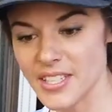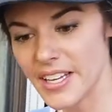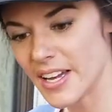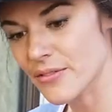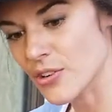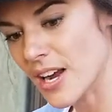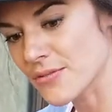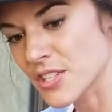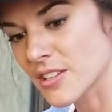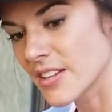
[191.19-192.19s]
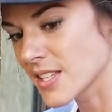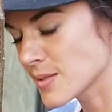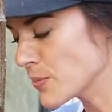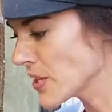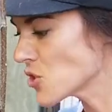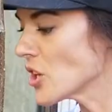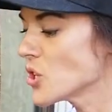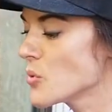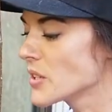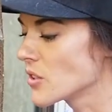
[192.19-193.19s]
just like I've grafted this
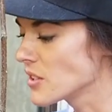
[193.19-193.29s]
branch on.